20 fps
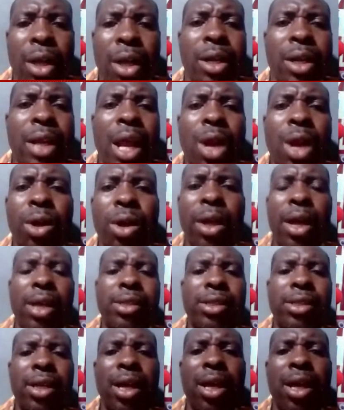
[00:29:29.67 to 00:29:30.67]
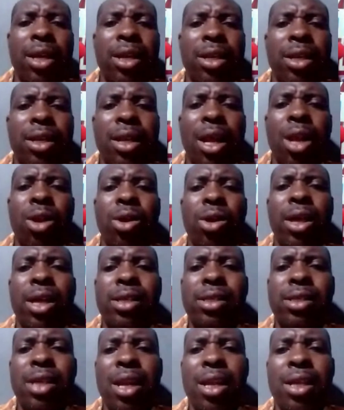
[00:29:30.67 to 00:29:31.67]
Okay, the
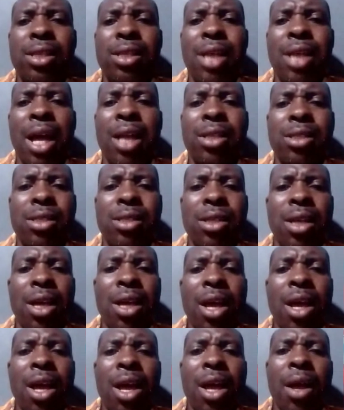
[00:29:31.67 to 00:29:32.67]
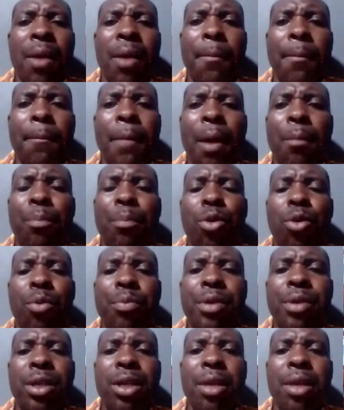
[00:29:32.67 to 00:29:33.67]
location is at
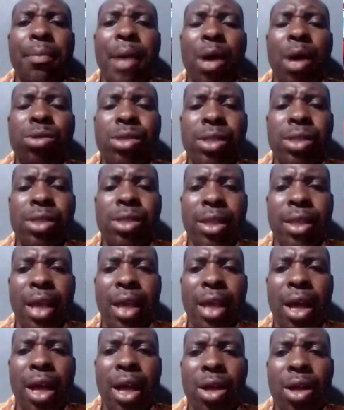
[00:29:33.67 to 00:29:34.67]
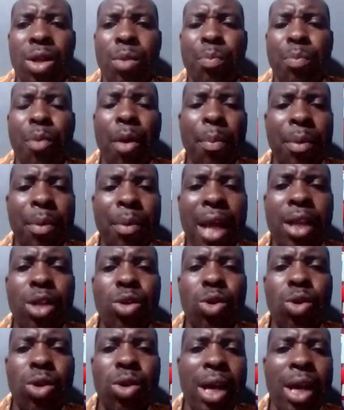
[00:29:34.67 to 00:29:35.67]
Mamprobi Neighborhood Center, popularly
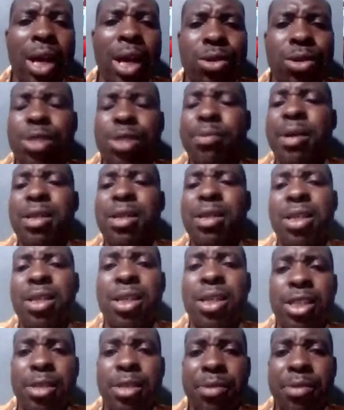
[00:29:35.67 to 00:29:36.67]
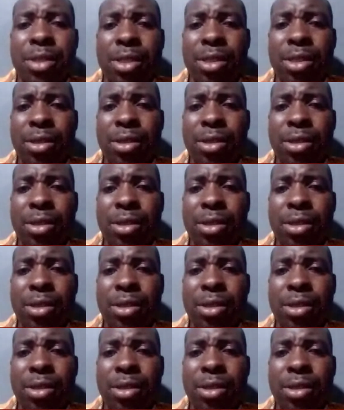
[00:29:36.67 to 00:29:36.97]
known as Christmas in Egypt.